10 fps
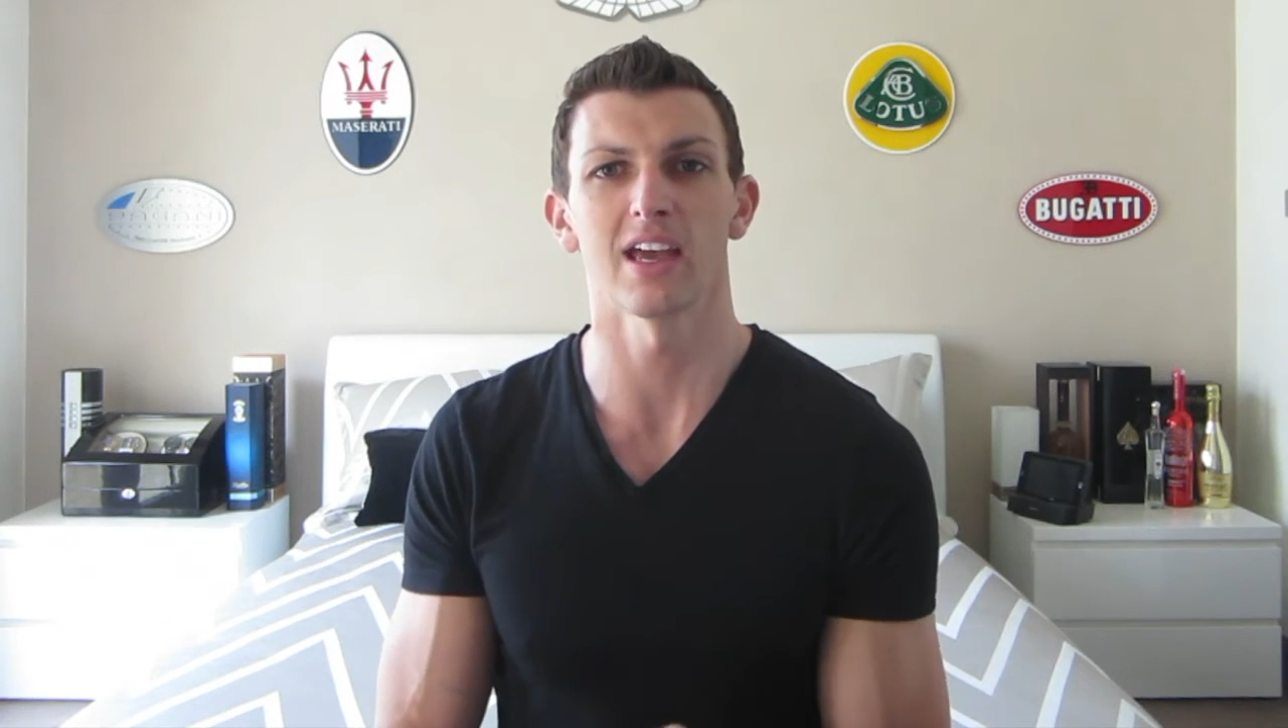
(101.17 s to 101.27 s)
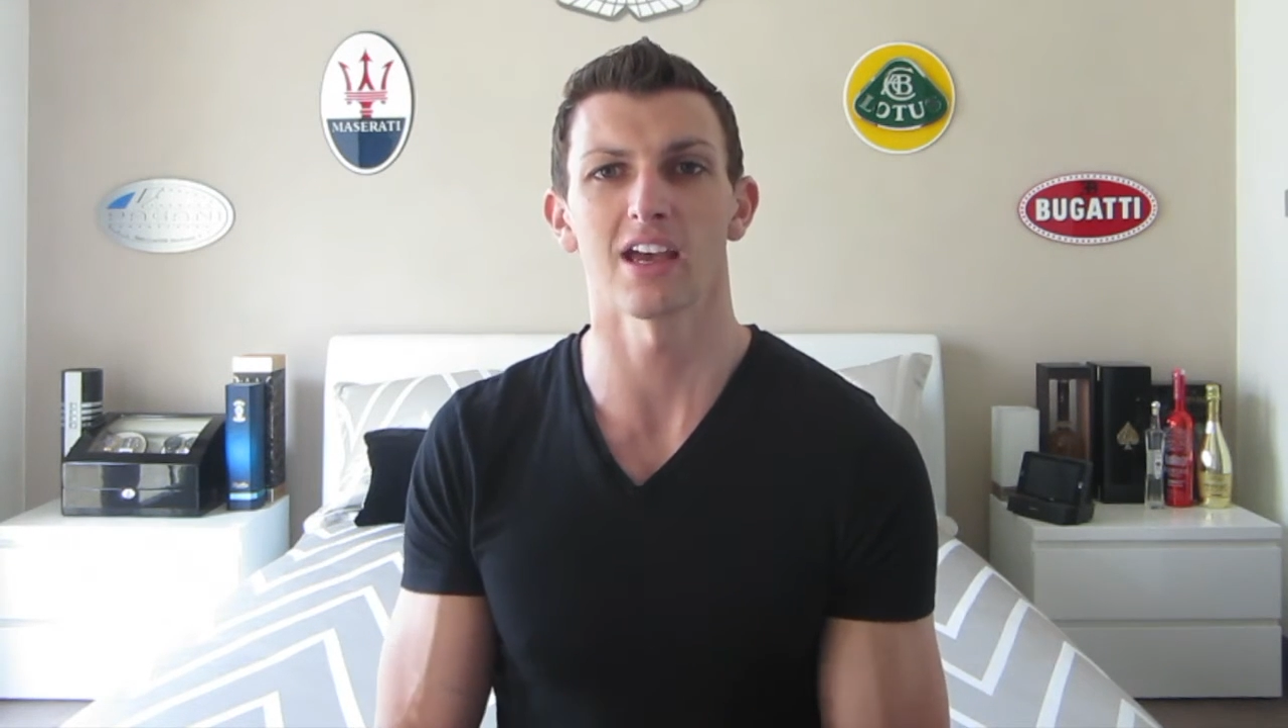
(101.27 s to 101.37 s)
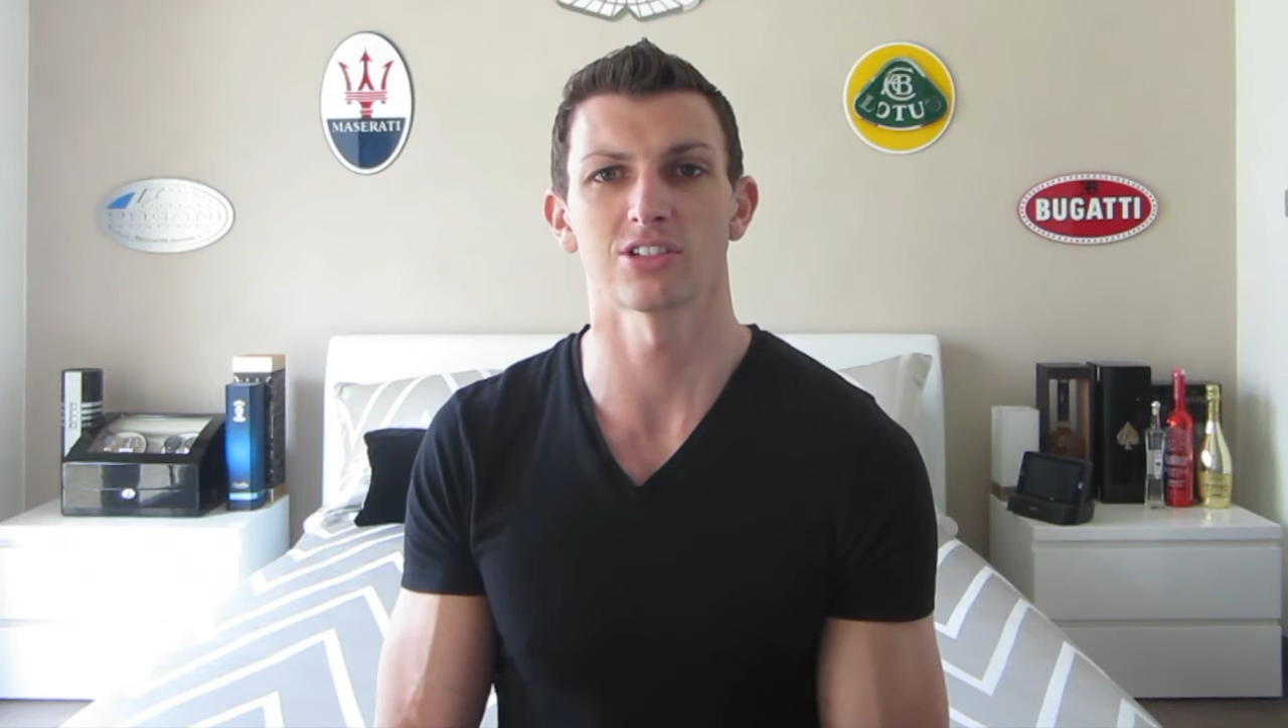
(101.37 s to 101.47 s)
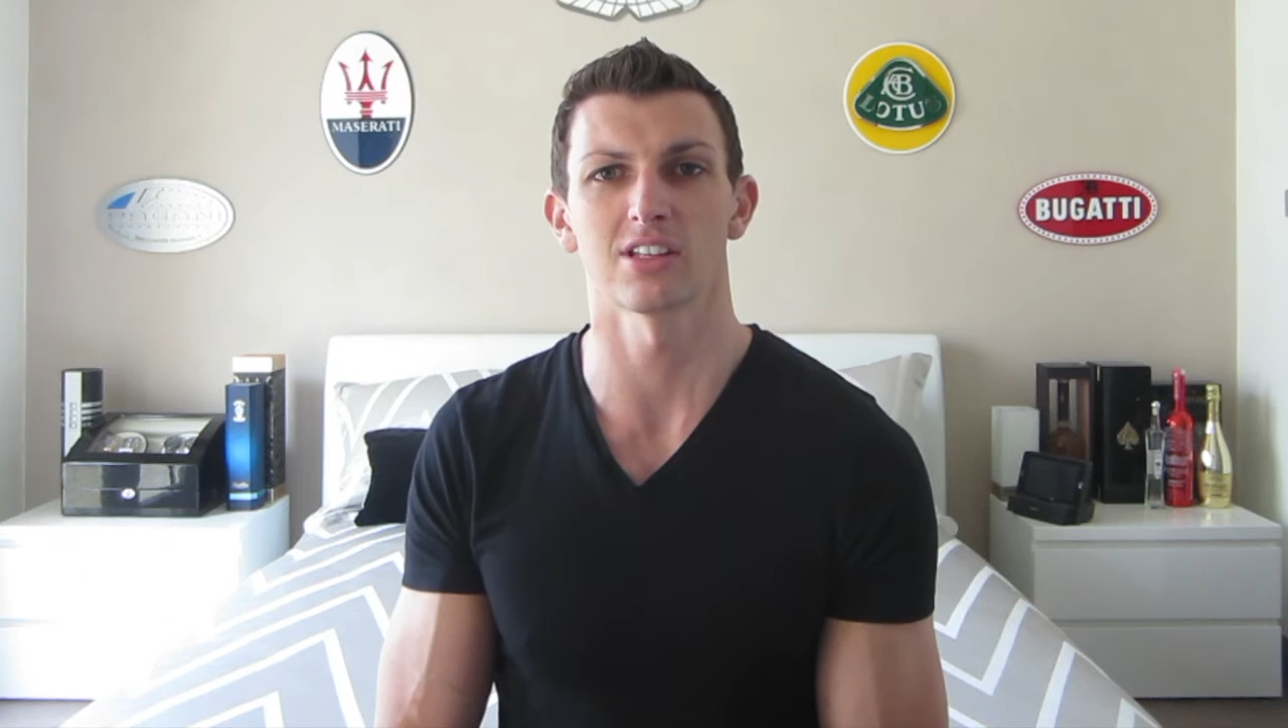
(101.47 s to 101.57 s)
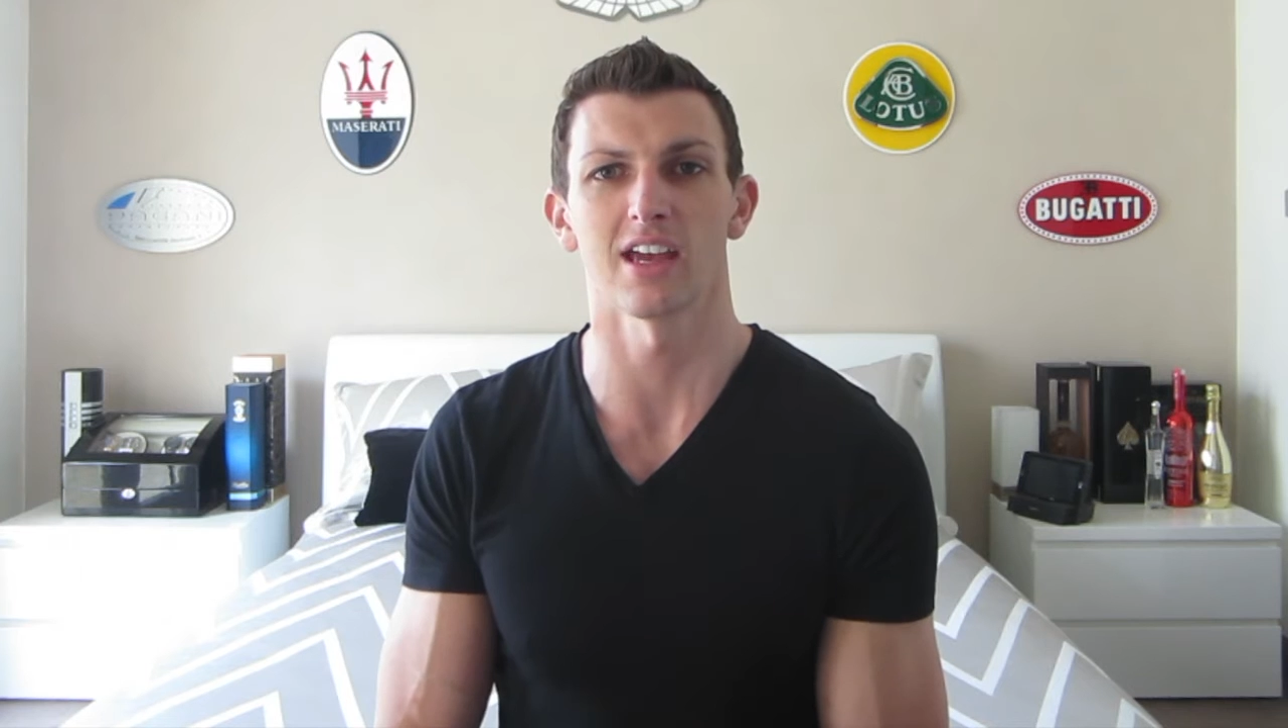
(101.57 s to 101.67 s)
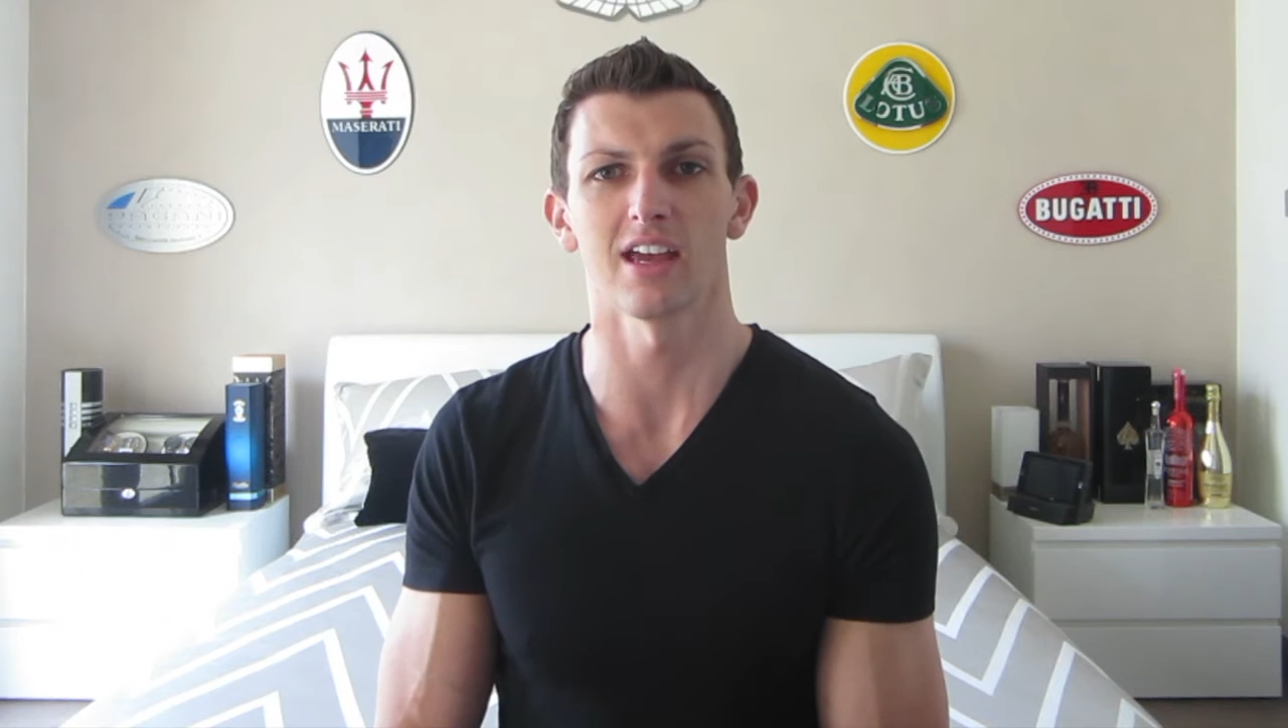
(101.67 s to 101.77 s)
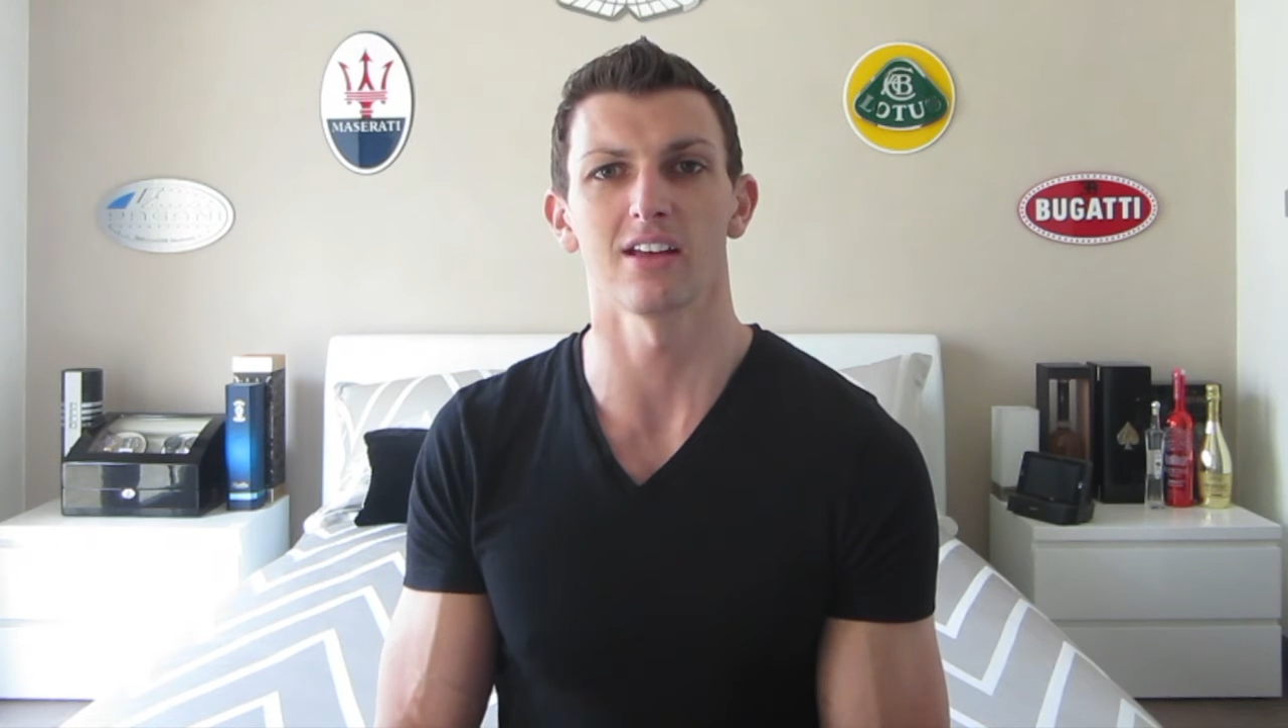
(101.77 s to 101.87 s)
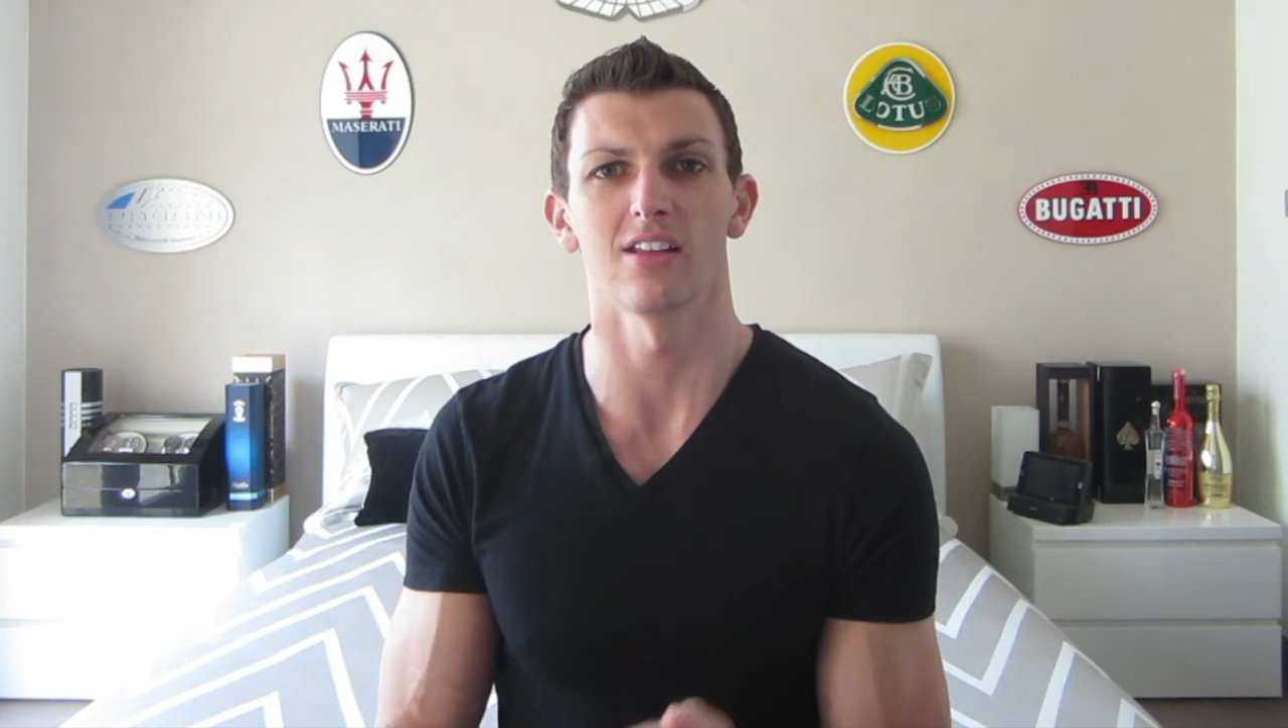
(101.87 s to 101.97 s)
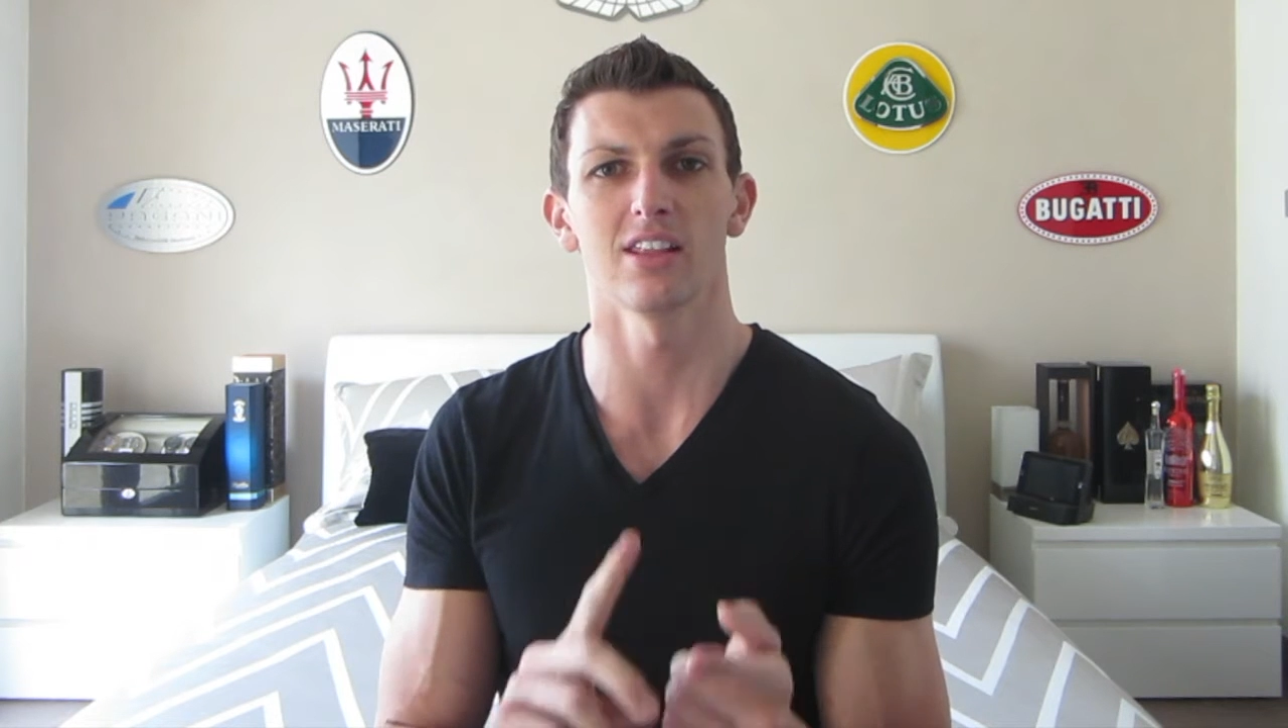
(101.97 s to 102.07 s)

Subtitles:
hashtag